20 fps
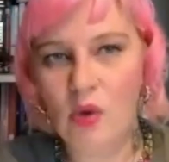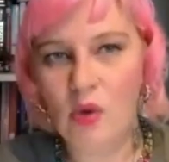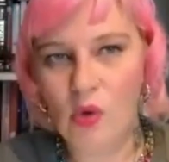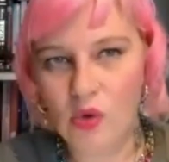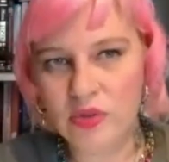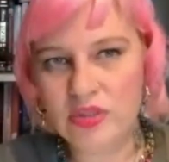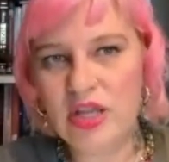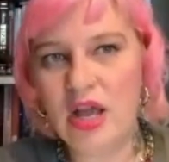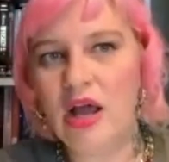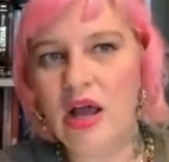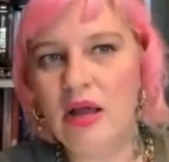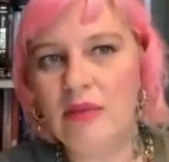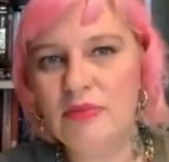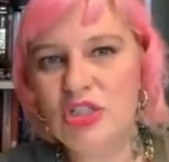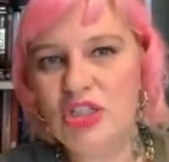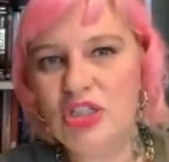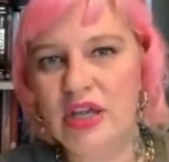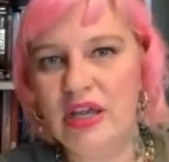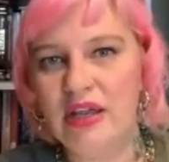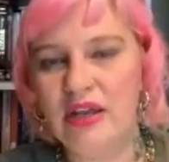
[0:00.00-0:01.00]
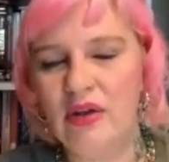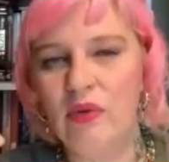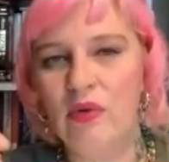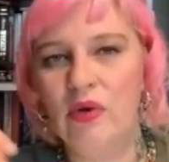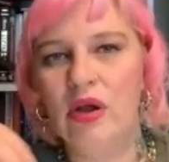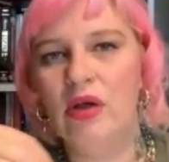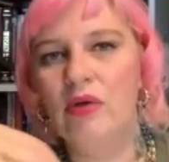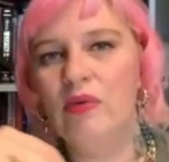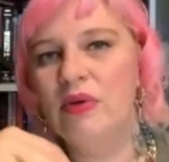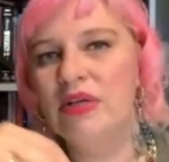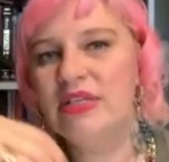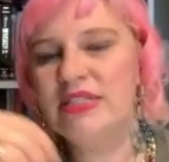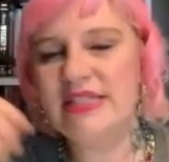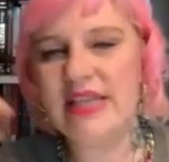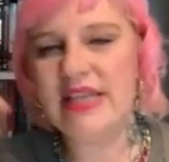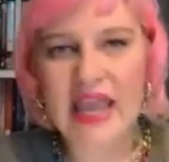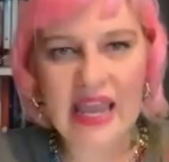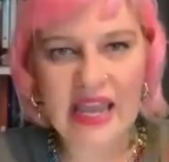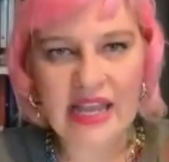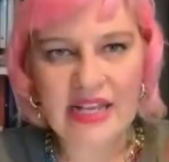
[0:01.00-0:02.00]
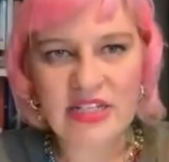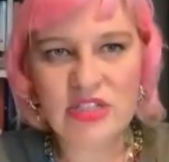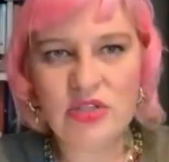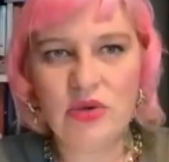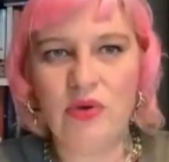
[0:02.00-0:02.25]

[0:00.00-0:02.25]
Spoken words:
old Tom gin, or it was aged,